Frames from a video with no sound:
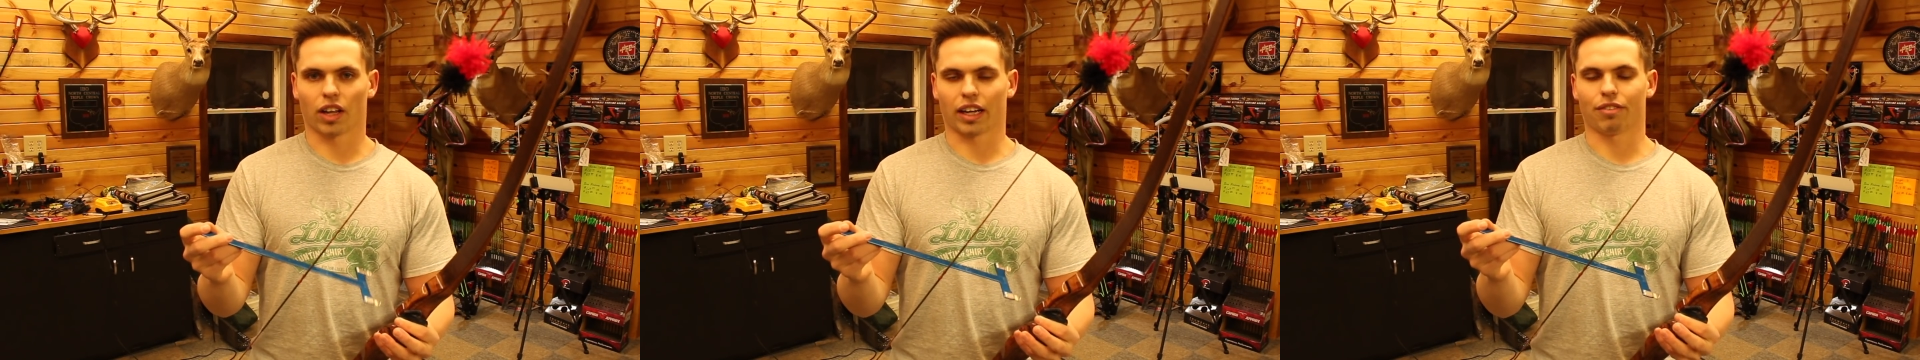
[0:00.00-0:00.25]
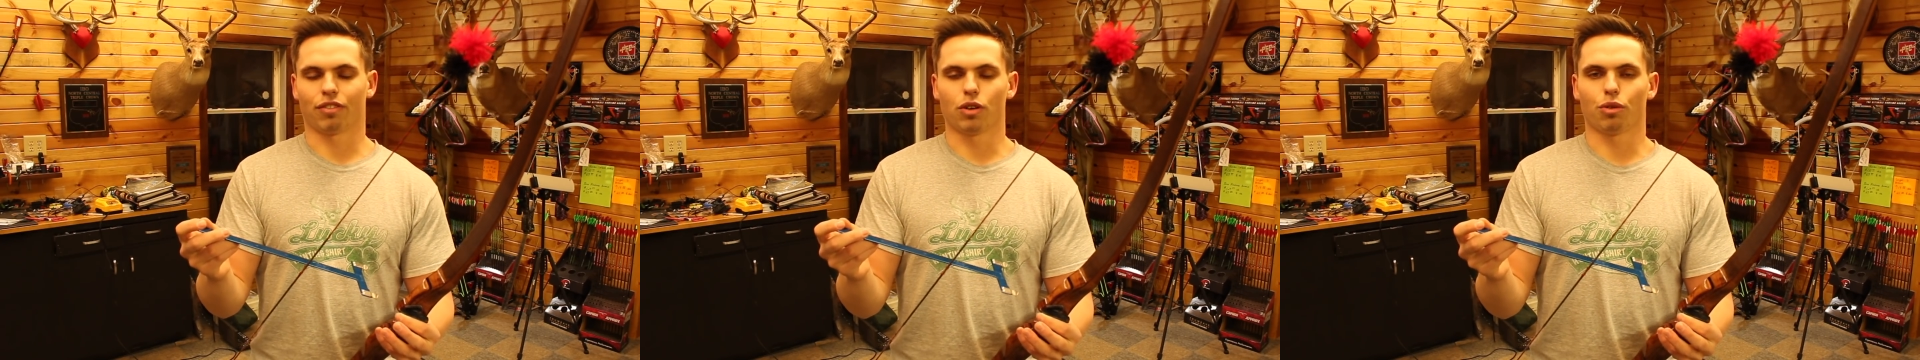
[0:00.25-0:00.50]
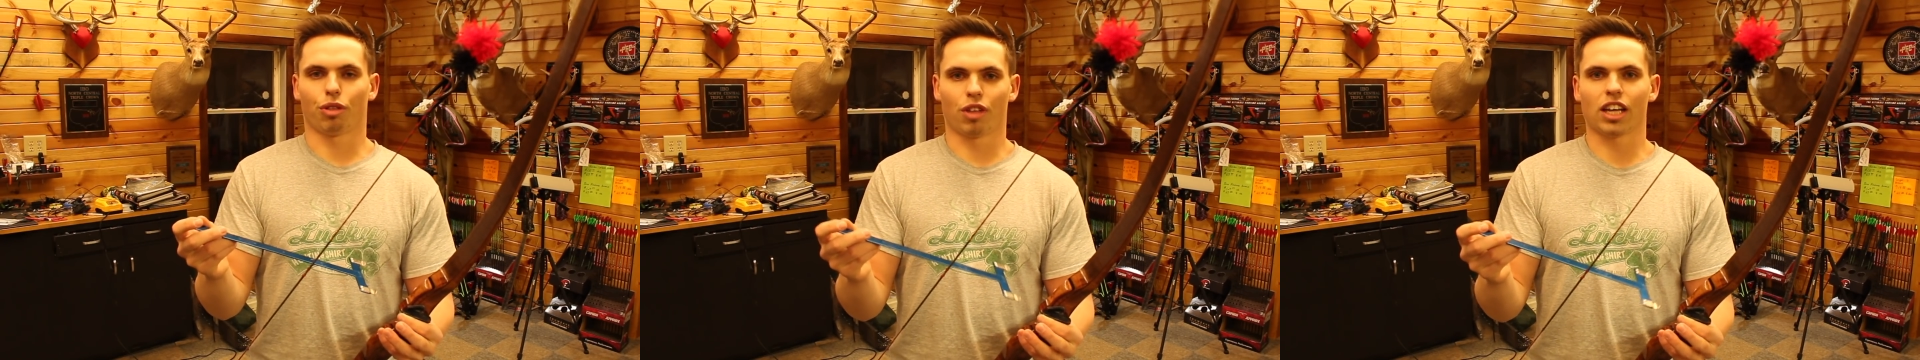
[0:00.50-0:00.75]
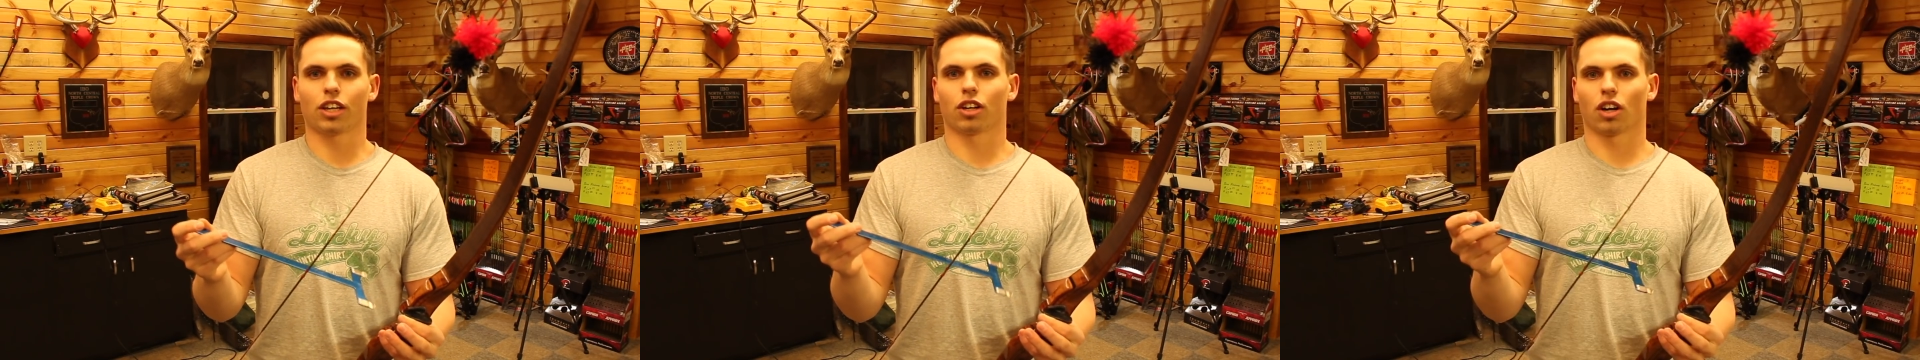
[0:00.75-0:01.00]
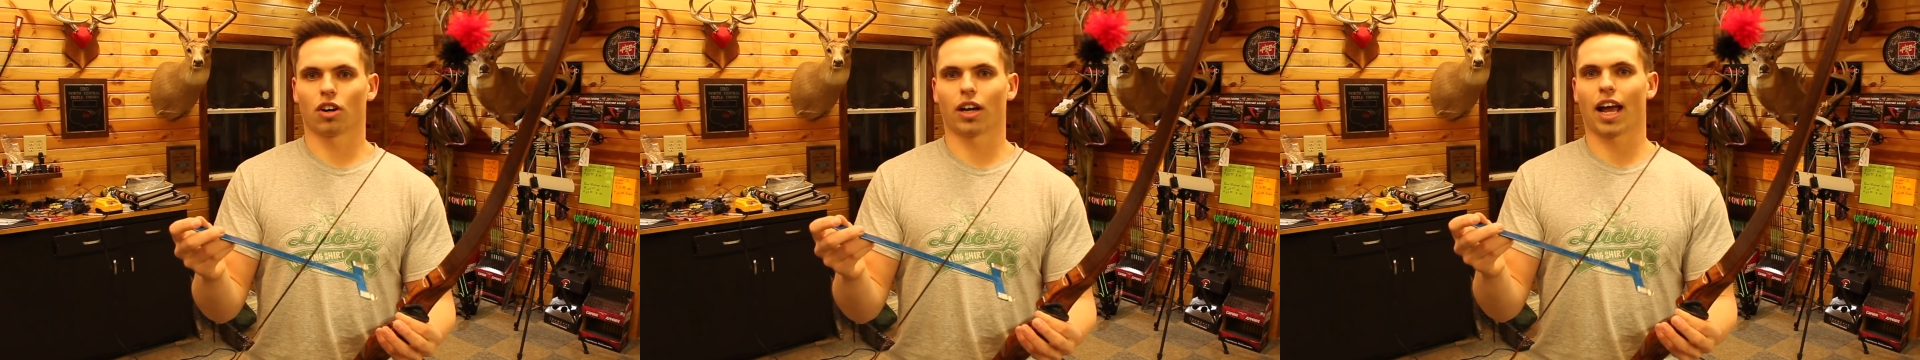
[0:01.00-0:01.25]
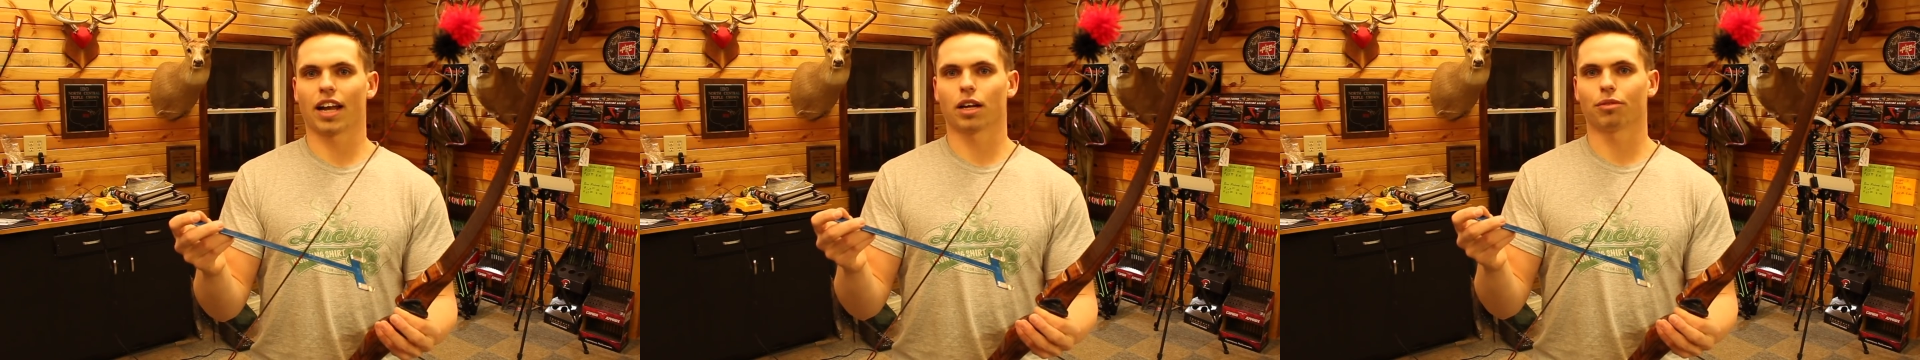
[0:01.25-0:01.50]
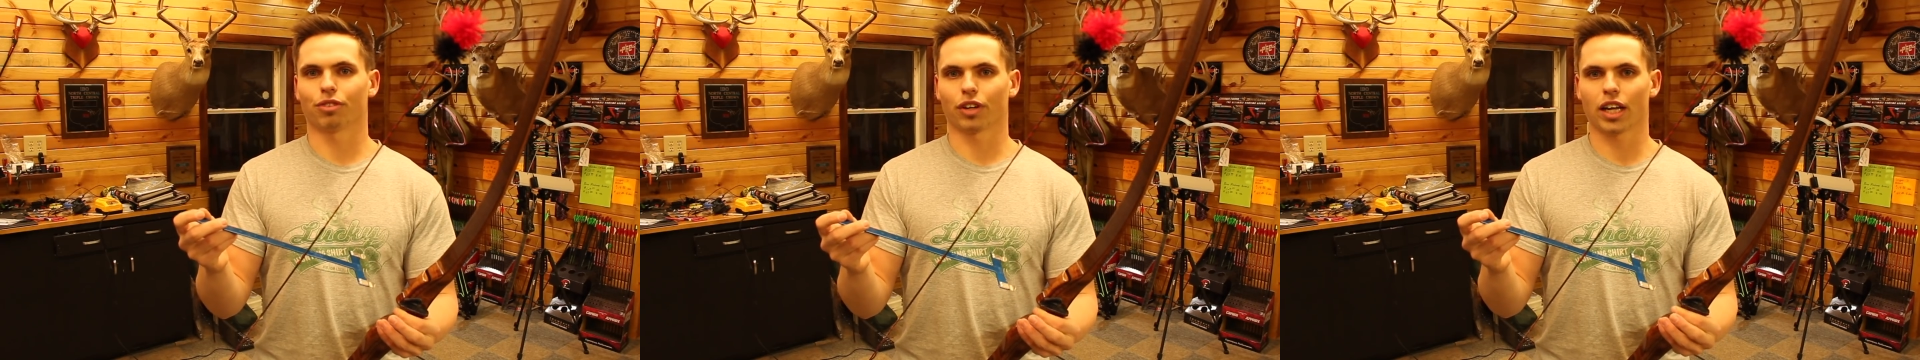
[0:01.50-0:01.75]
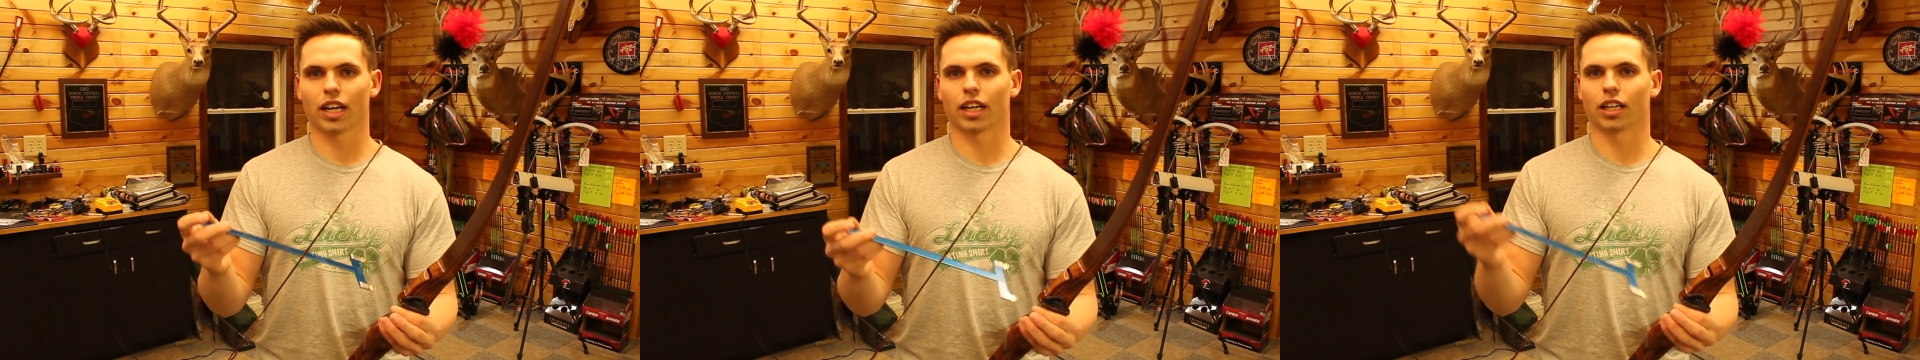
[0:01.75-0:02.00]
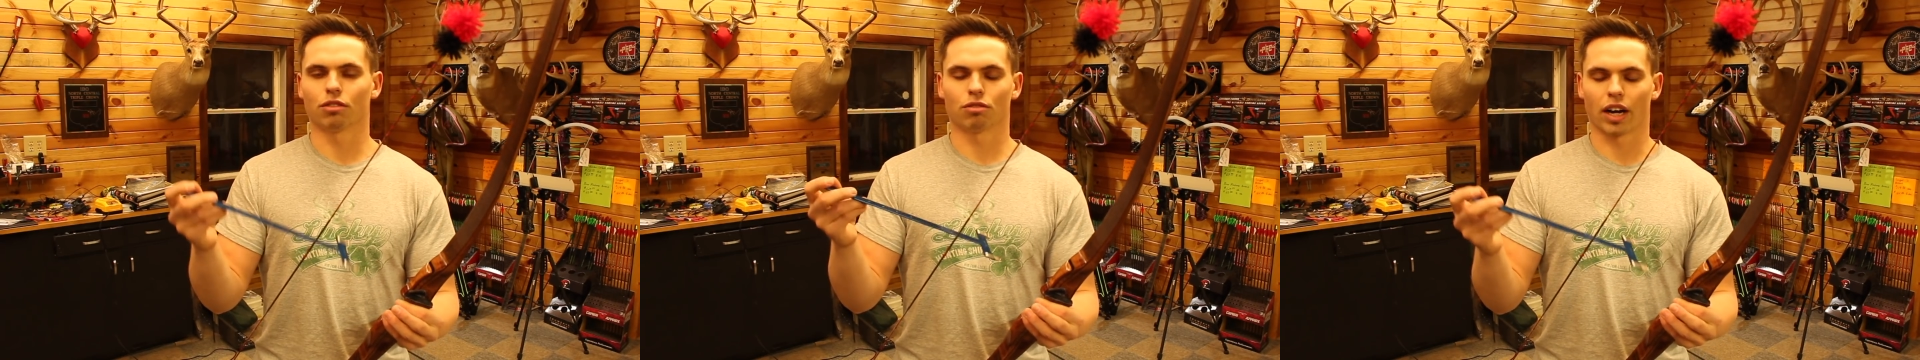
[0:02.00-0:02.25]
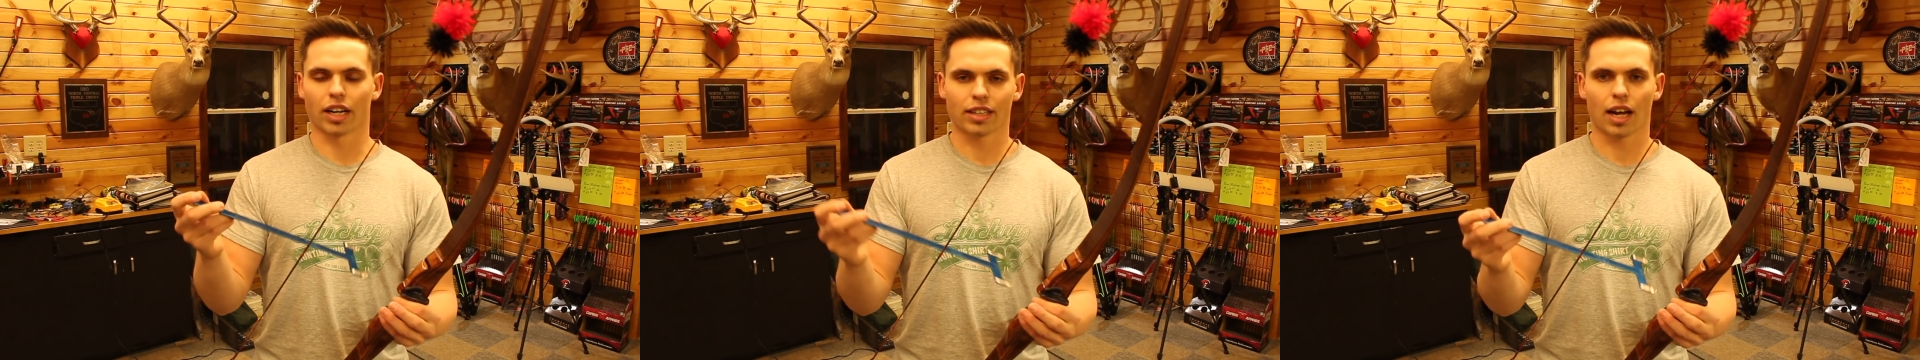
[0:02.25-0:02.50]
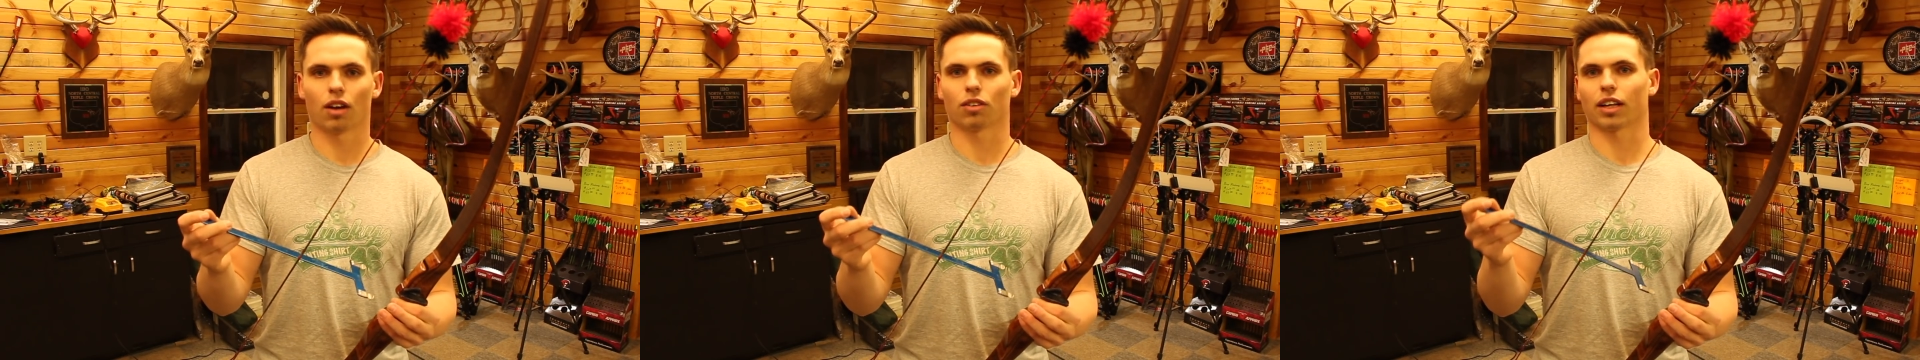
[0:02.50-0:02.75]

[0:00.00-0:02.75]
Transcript: Like if you think you're going to end up forgetting, write it down.